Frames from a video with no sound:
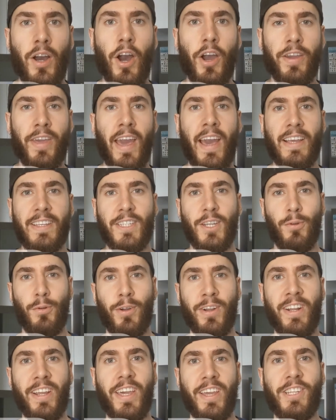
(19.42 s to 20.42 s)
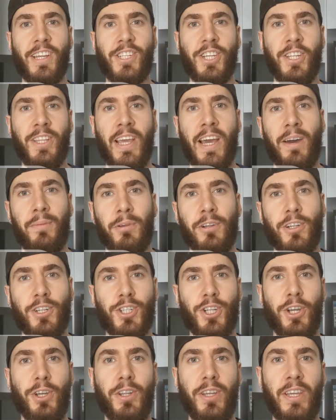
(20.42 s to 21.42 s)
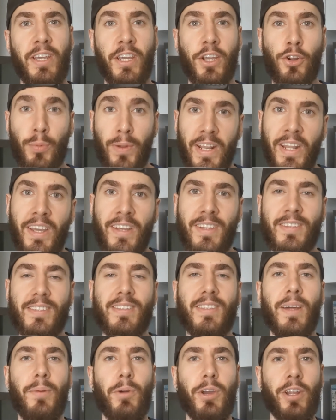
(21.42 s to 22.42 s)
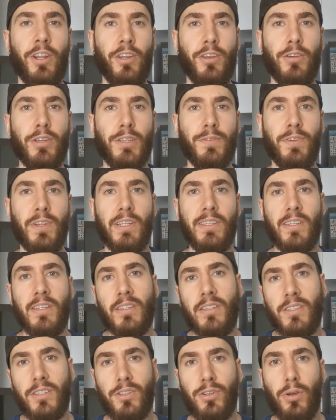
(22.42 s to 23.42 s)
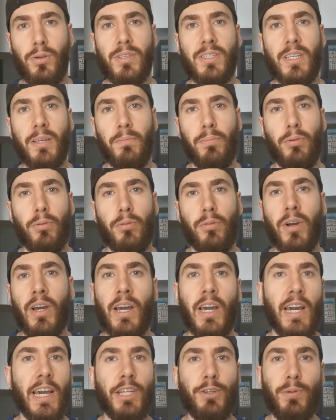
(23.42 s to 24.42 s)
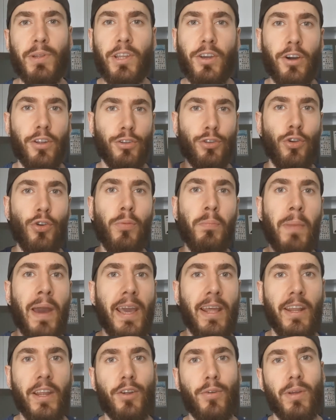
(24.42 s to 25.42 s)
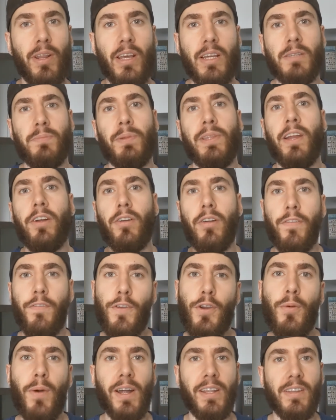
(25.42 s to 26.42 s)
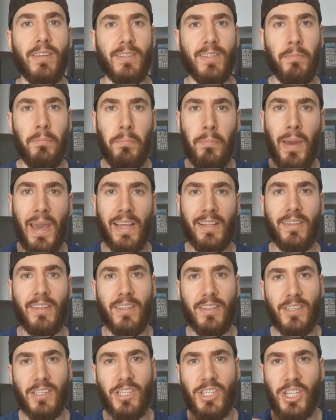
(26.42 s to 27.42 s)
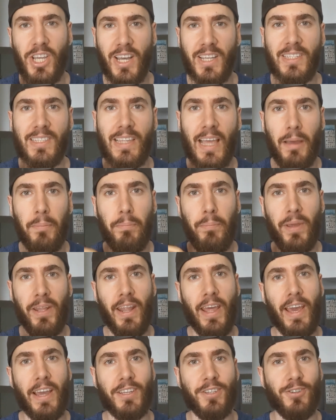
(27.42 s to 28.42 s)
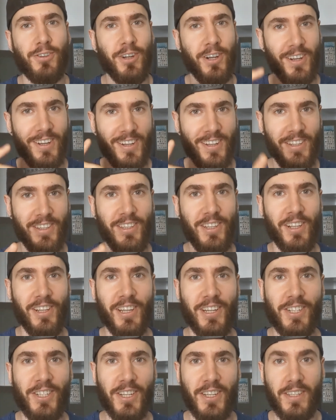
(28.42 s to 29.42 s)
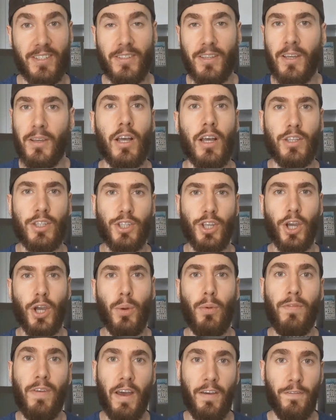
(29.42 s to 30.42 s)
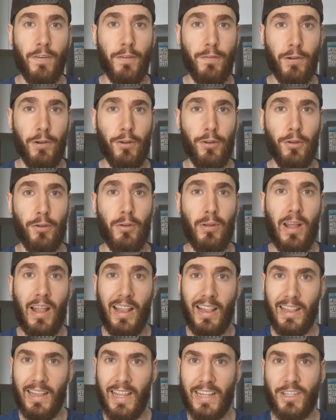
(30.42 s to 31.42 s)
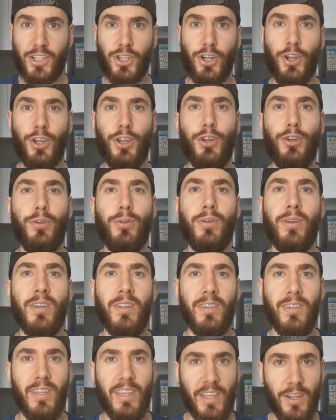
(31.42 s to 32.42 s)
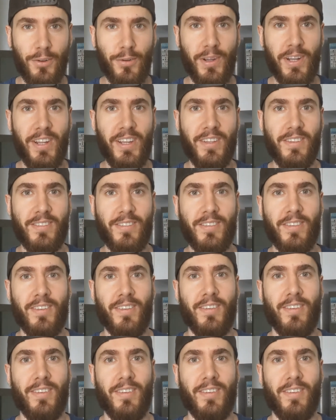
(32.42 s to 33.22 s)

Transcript: Okay, so we're in the kitchen now. I'm going to show you the ingredients that we're going to use for this, and it's so simple. It's really got two main ingredients, but there are a few others that make this just that bit extra delicious. So without further ado, let's show you the ingredients.